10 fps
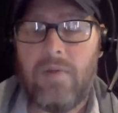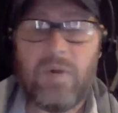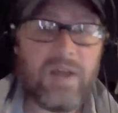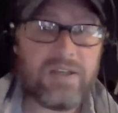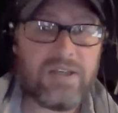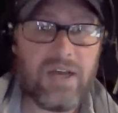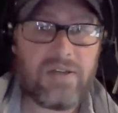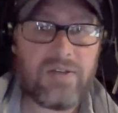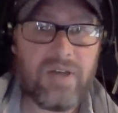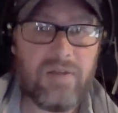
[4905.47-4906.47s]
but that's
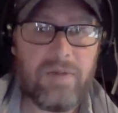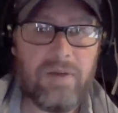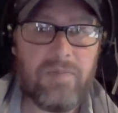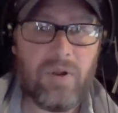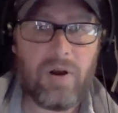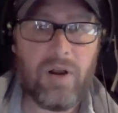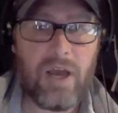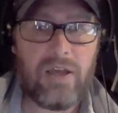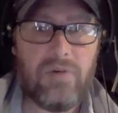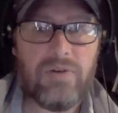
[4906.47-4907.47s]
not to say that people are
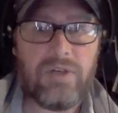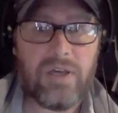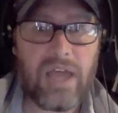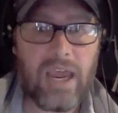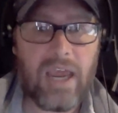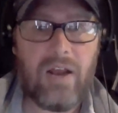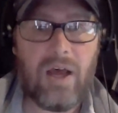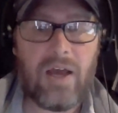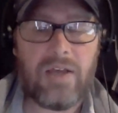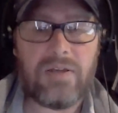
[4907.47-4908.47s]
not using it to
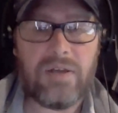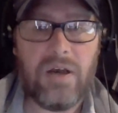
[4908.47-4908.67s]
analyze